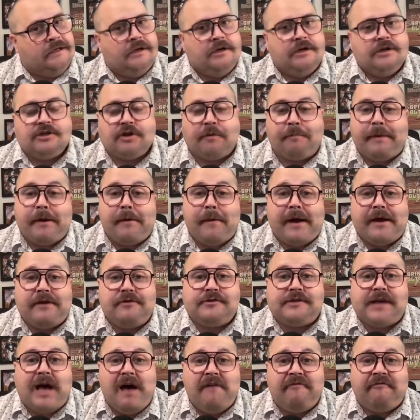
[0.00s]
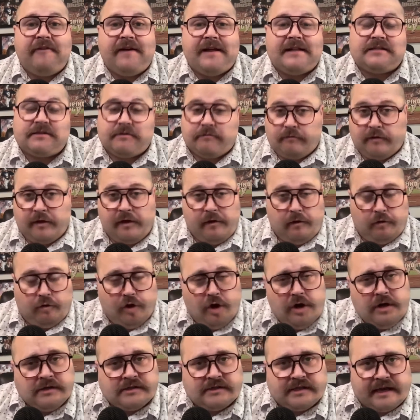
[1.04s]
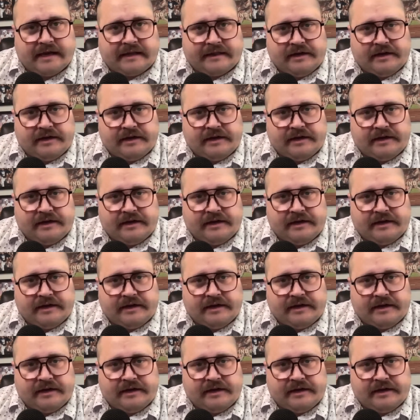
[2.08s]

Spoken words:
So BYU's offense looks like